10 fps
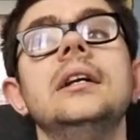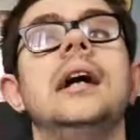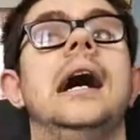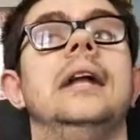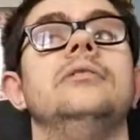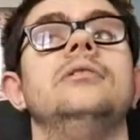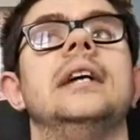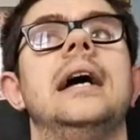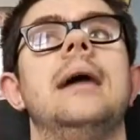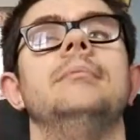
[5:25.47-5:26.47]
And
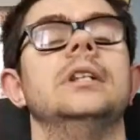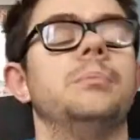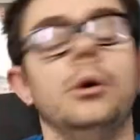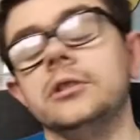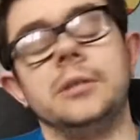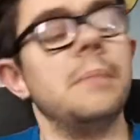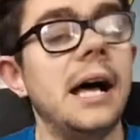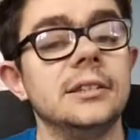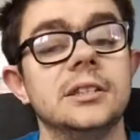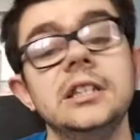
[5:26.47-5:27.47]
they'd put this
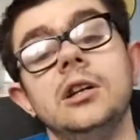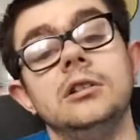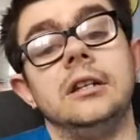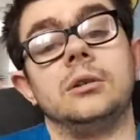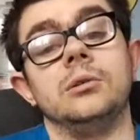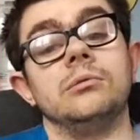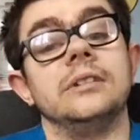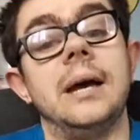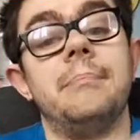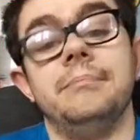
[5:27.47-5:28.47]
passkey on and I couldn't
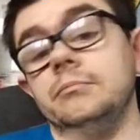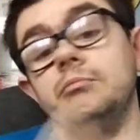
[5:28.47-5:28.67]
get